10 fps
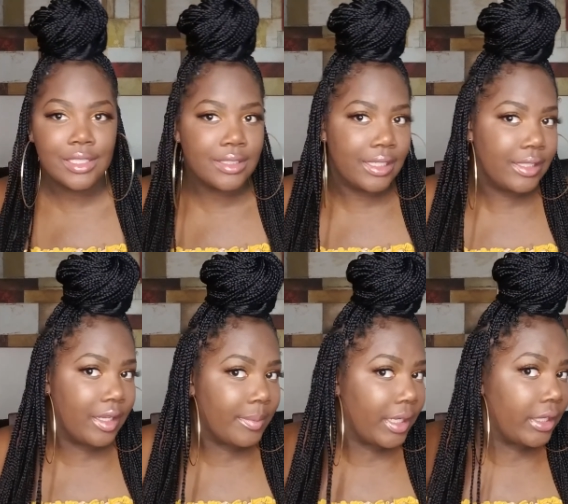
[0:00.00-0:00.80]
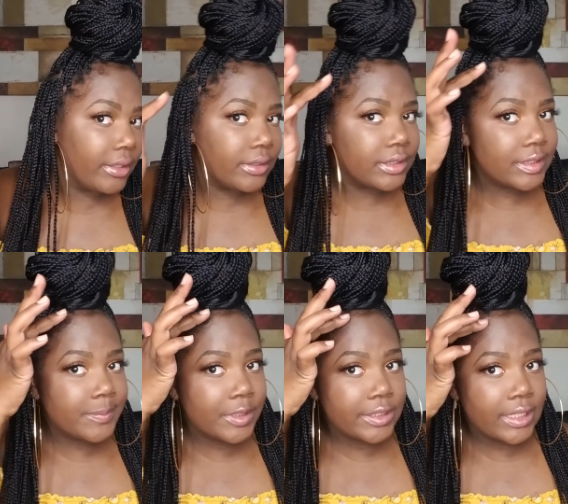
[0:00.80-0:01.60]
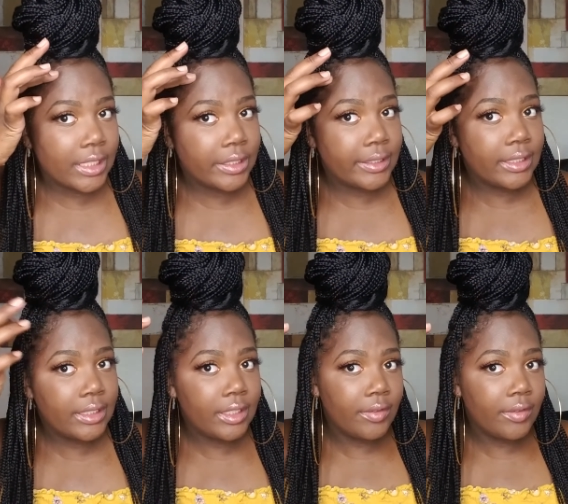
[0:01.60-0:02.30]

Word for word: just laid down my hair as much as I could,